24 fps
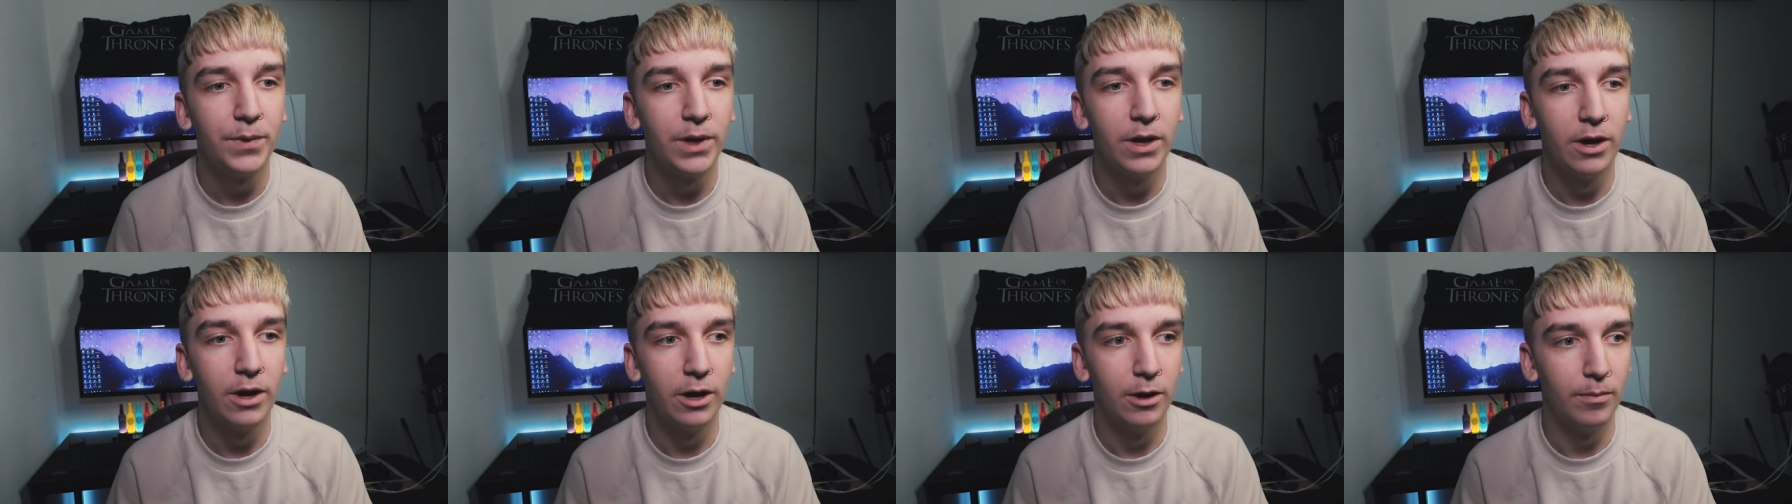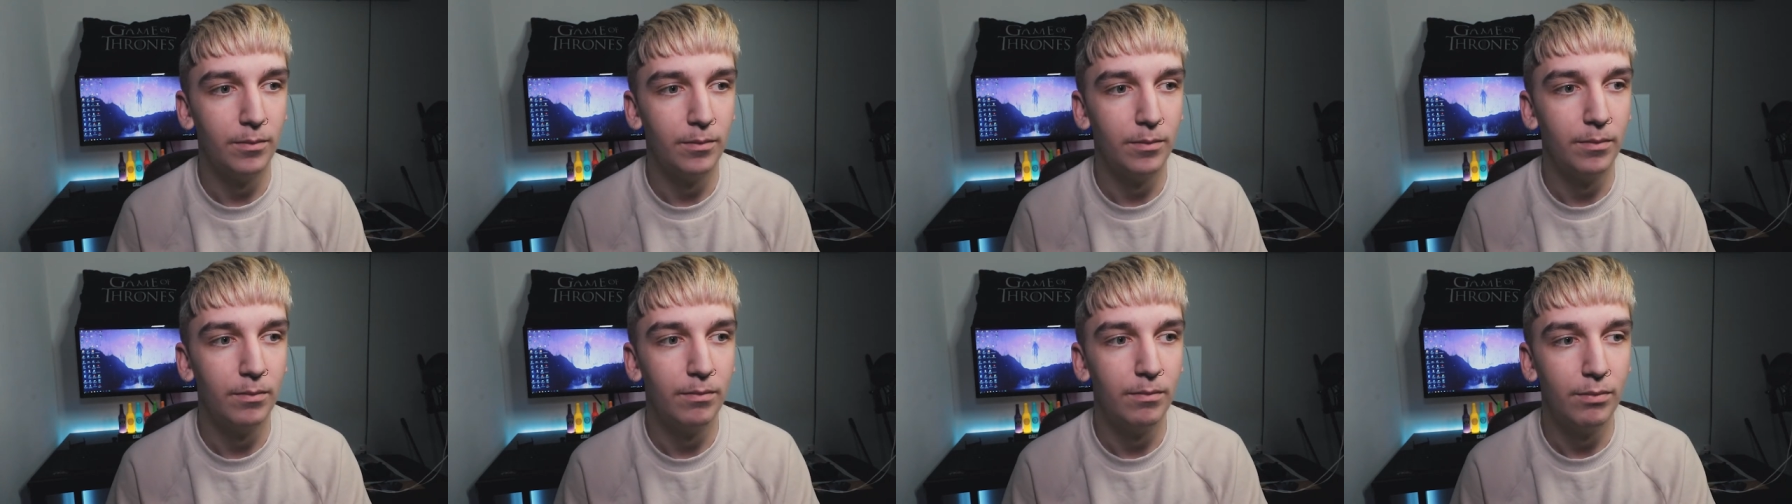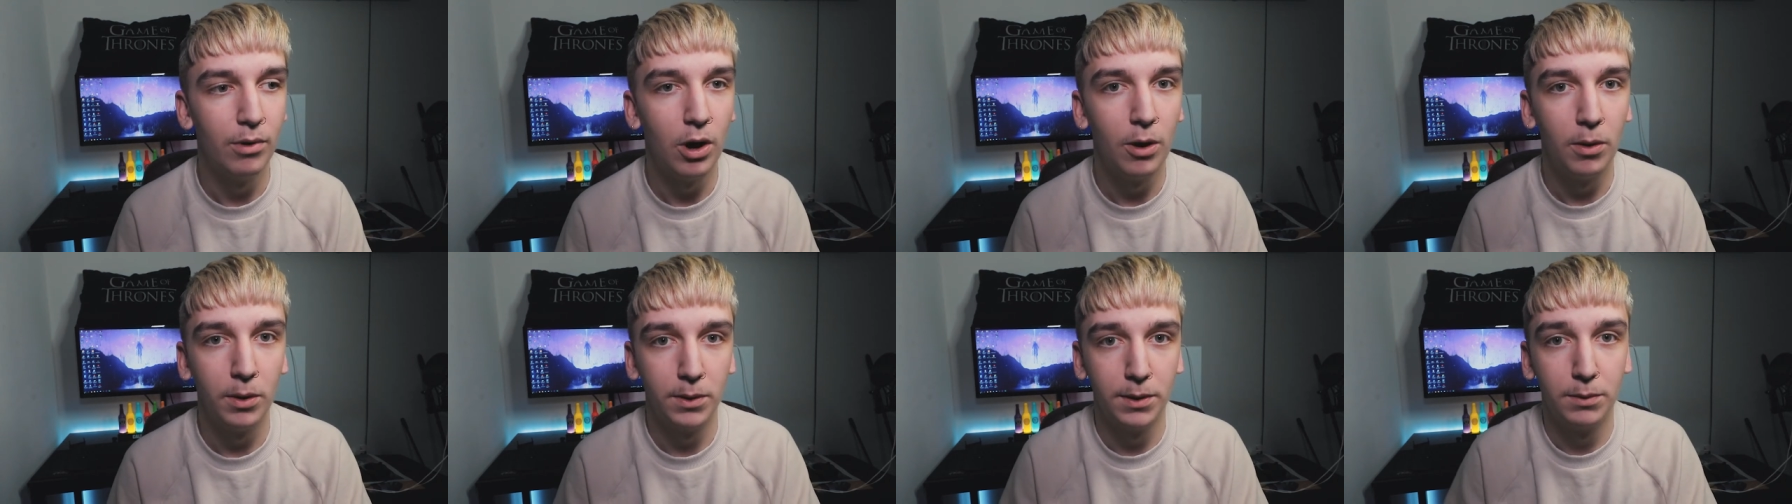Um,
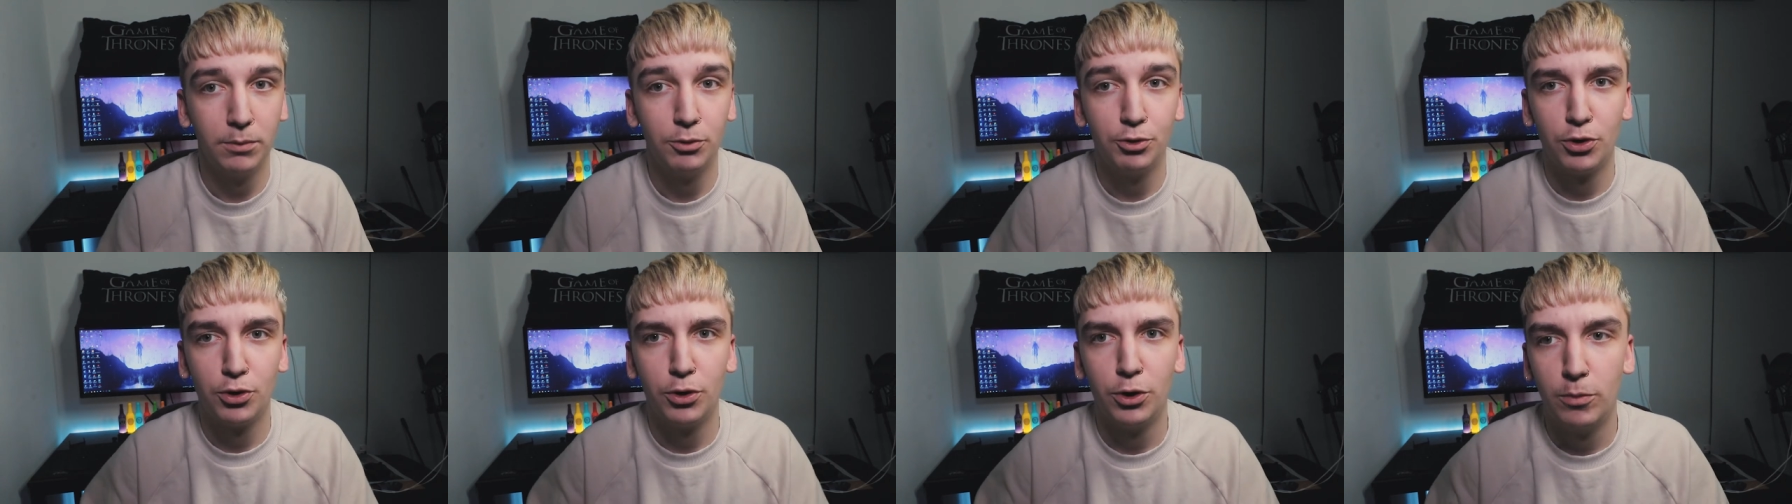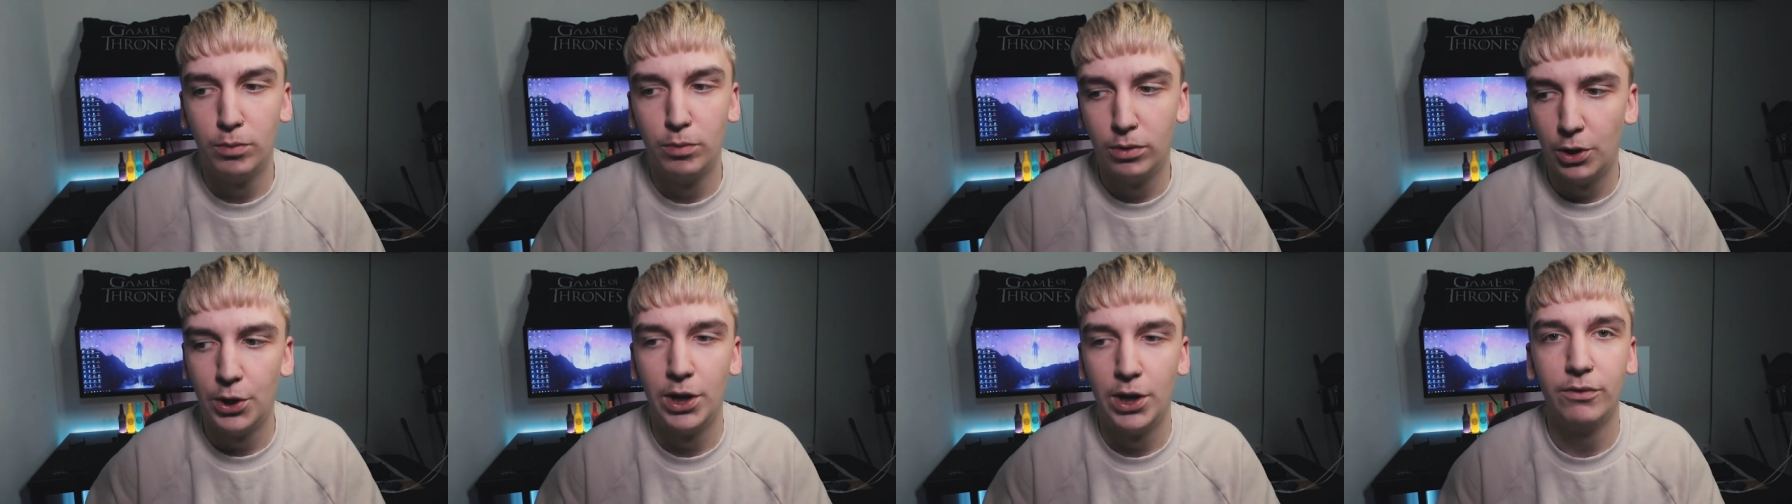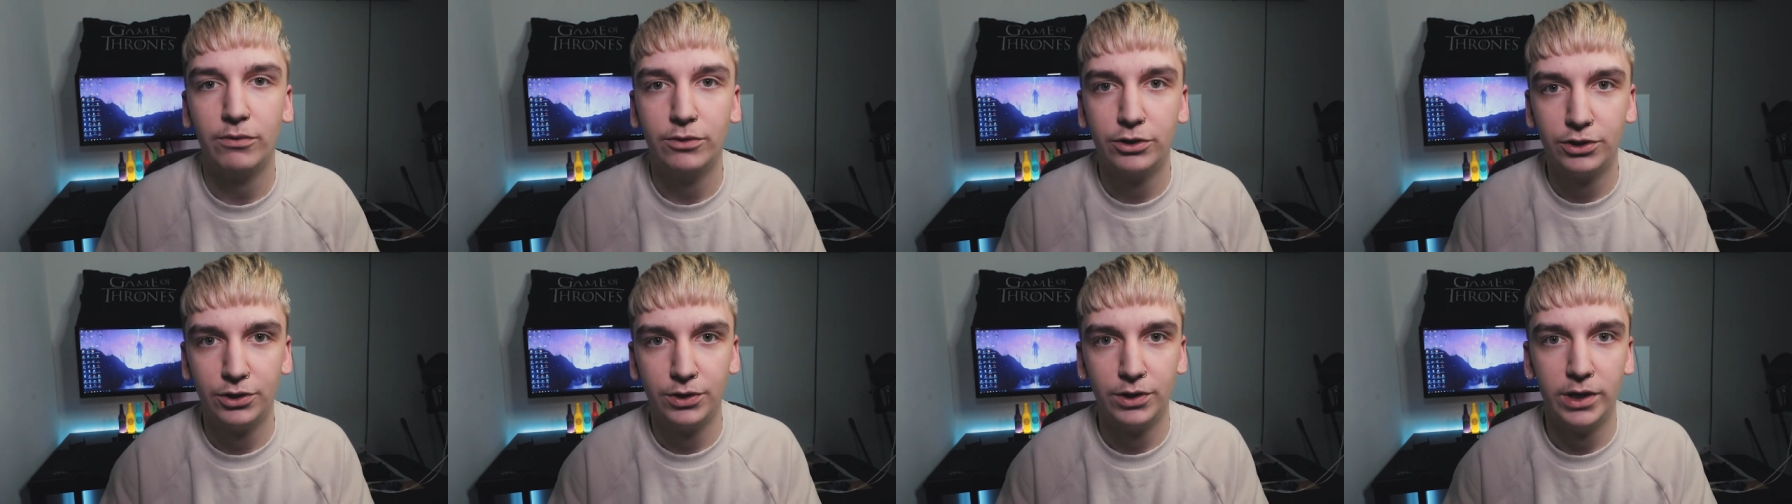but I'm going to try and upload
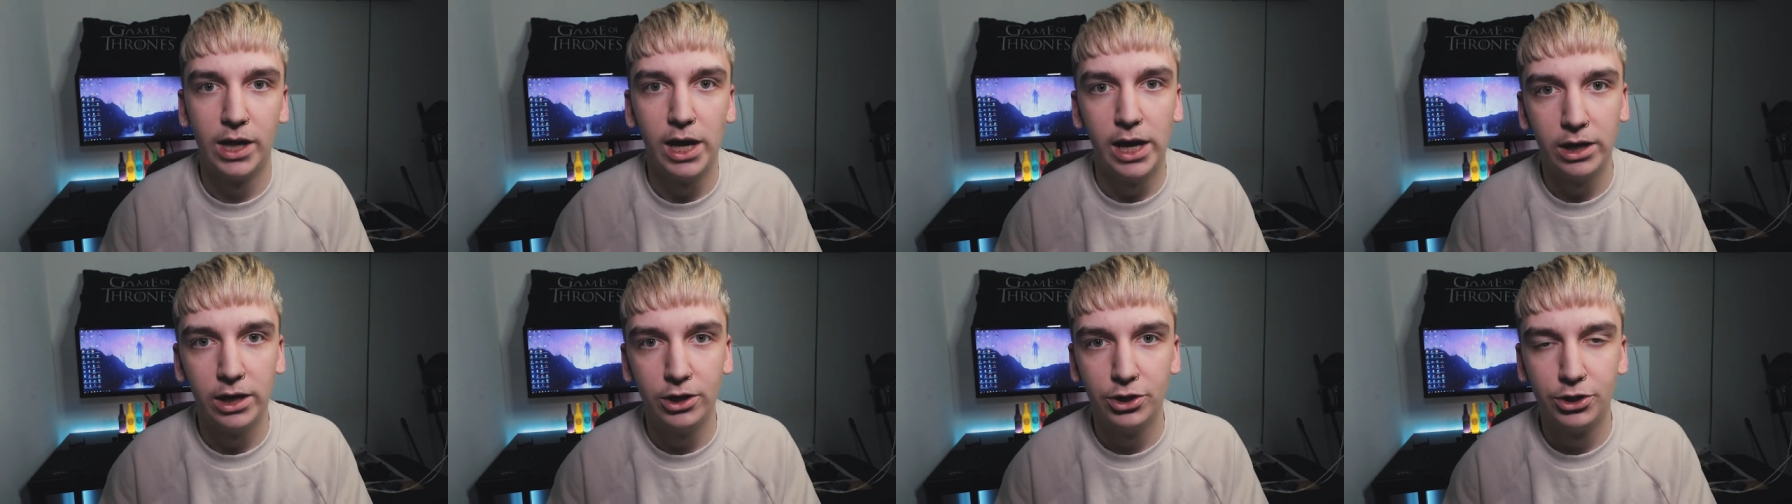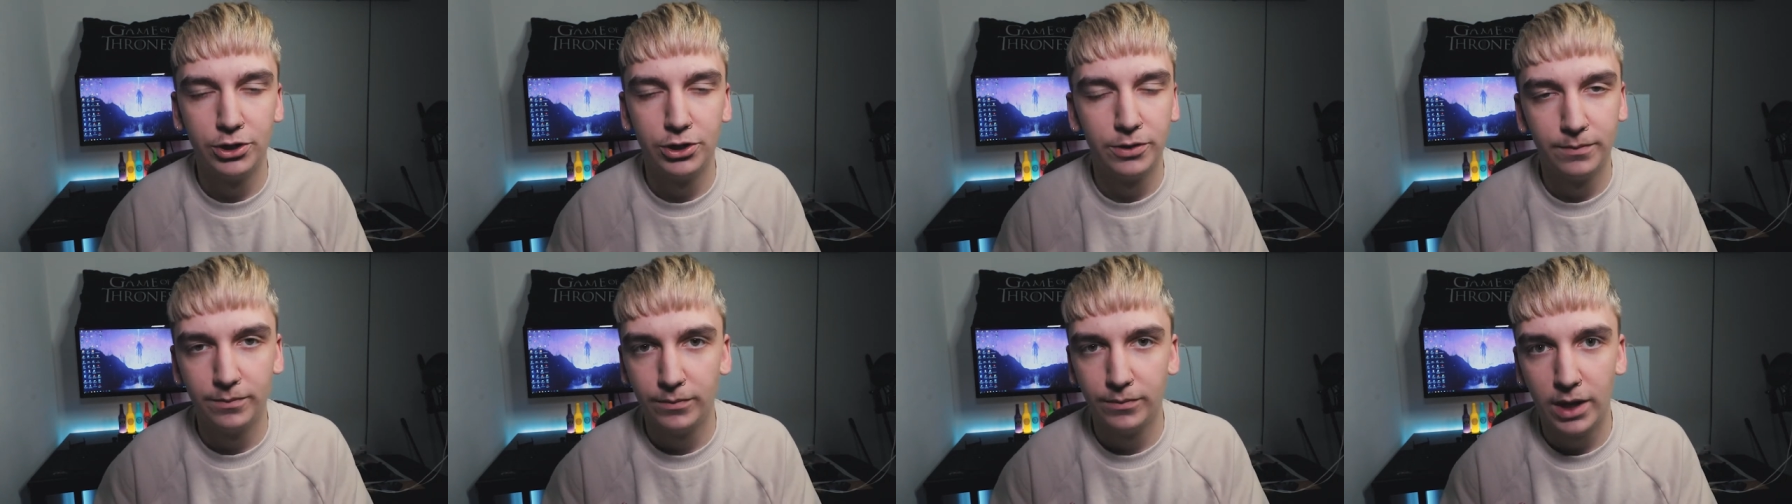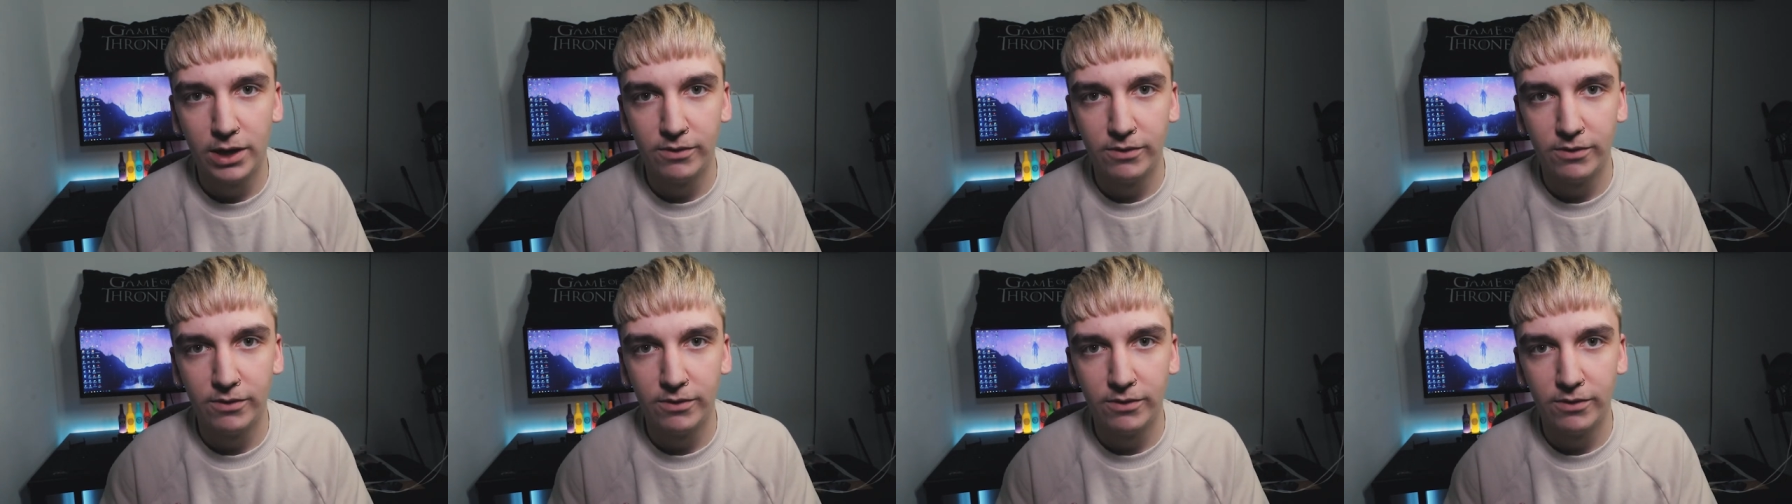every Sunday-ish,